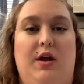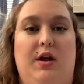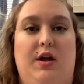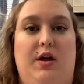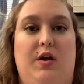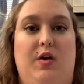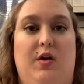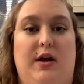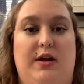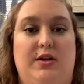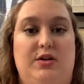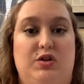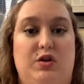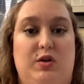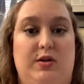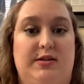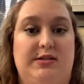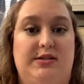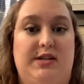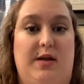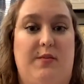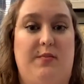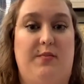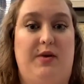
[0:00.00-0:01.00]
your
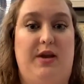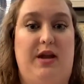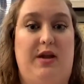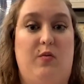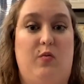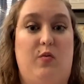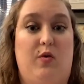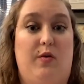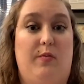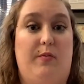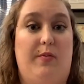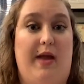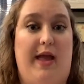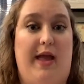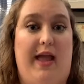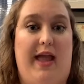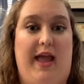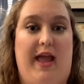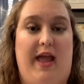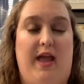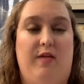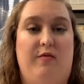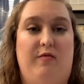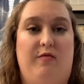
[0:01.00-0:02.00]
insurance company will
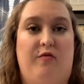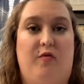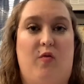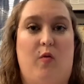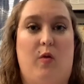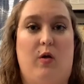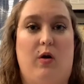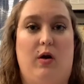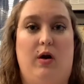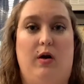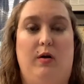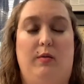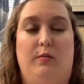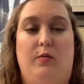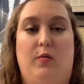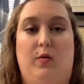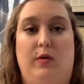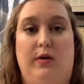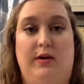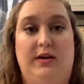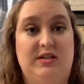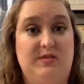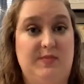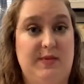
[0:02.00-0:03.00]
pay for
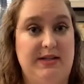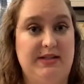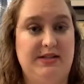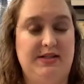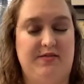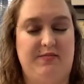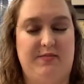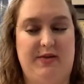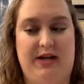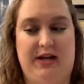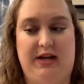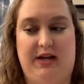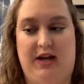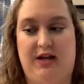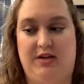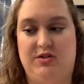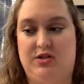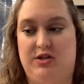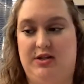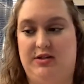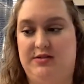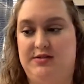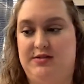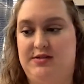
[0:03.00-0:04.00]
more expensive
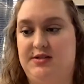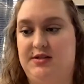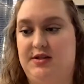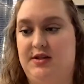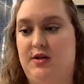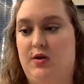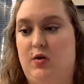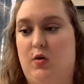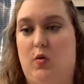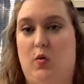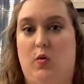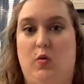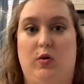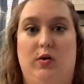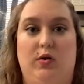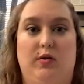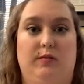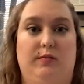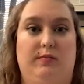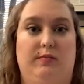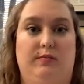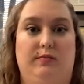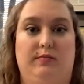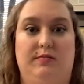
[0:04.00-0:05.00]
medications
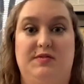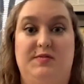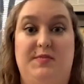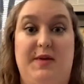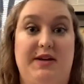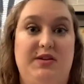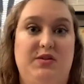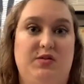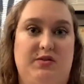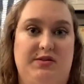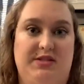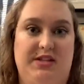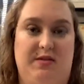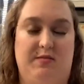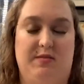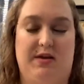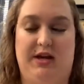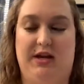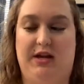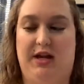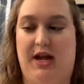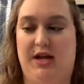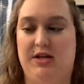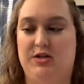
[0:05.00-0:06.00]
or specialty
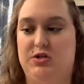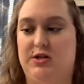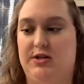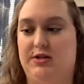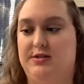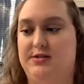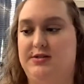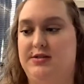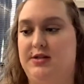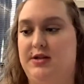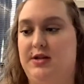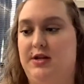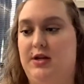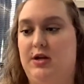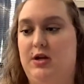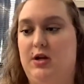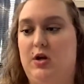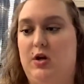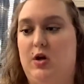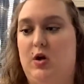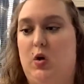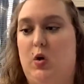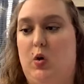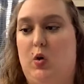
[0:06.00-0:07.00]
medications.
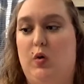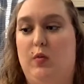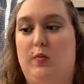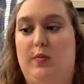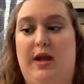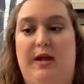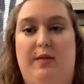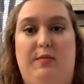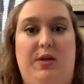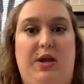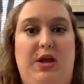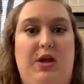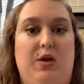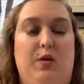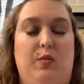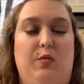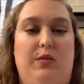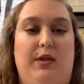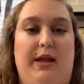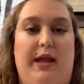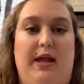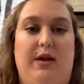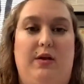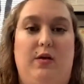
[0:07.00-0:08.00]
Or maybe your
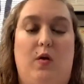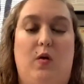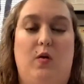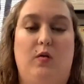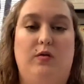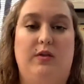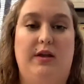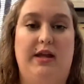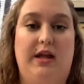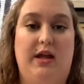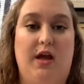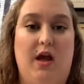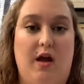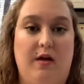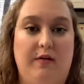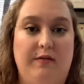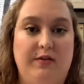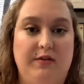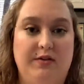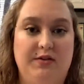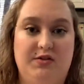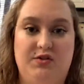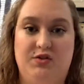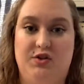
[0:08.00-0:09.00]
plan only
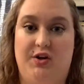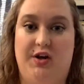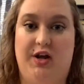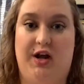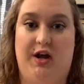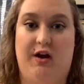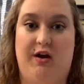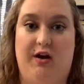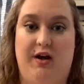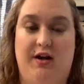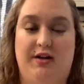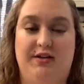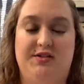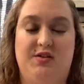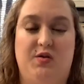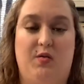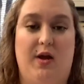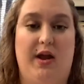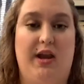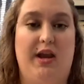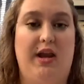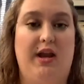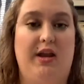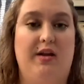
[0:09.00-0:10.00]
covers generic, so
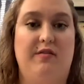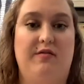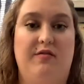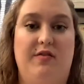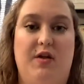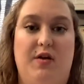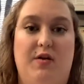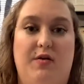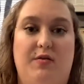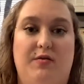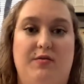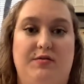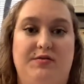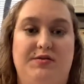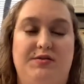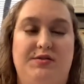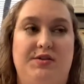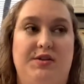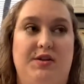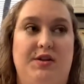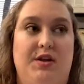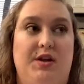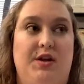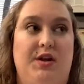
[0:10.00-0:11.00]
any of those
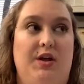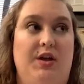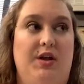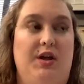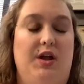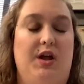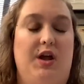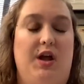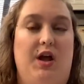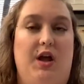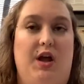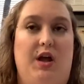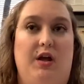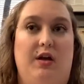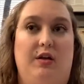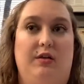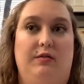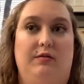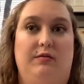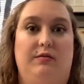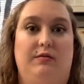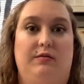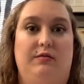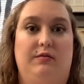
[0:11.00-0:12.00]

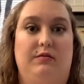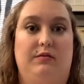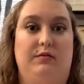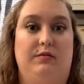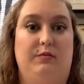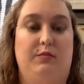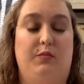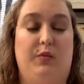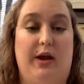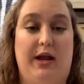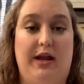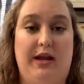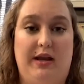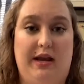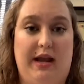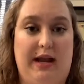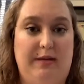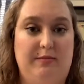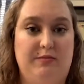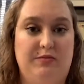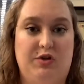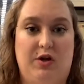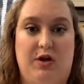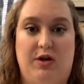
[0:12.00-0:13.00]
brand
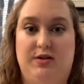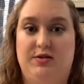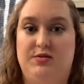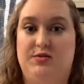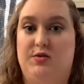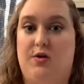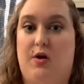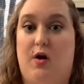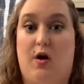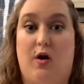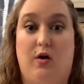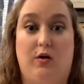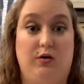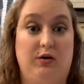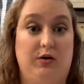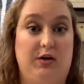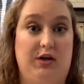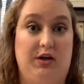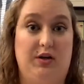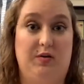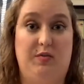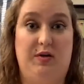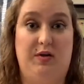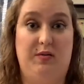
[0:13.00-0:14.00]
name drugs aren't
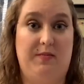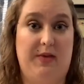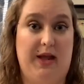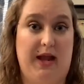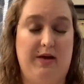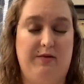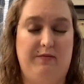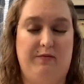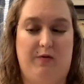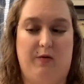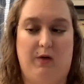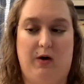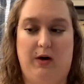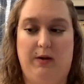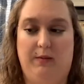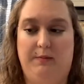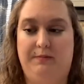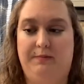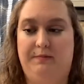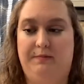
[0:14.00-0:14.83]
going to be paid for.